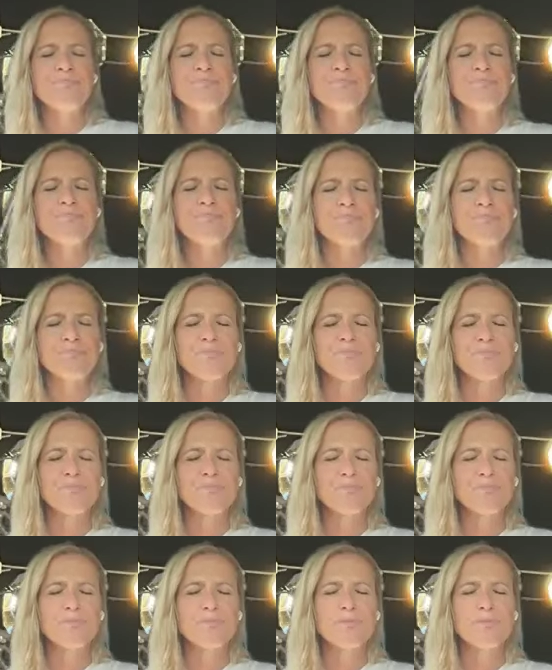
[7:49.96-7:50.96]

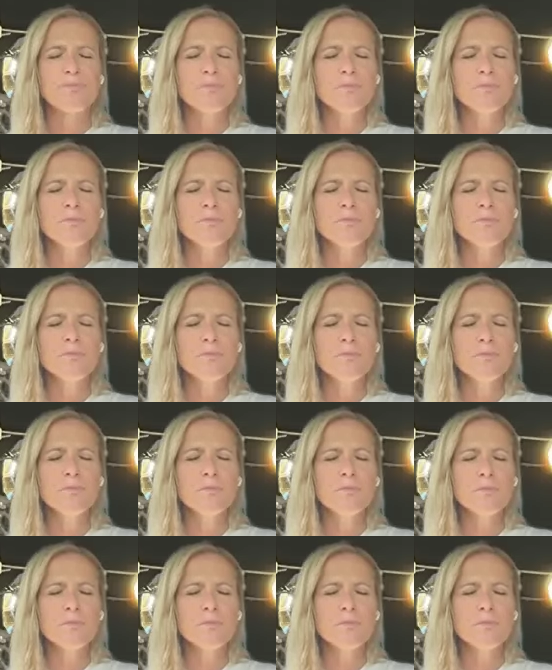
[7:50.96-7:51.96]

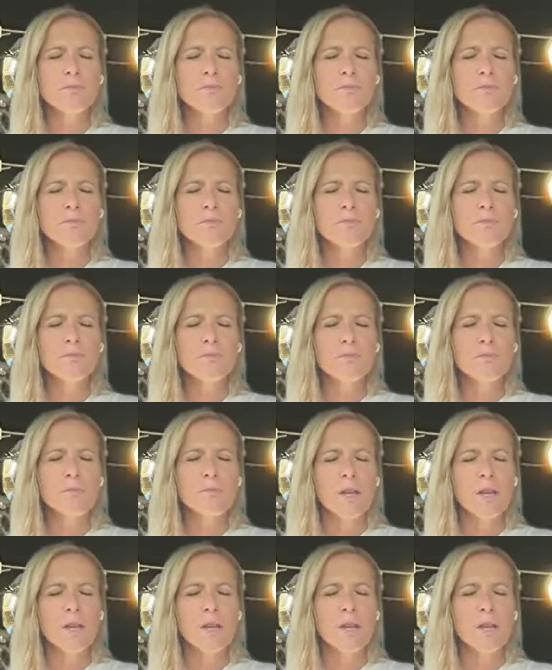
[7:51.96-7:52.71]
Nothing is said.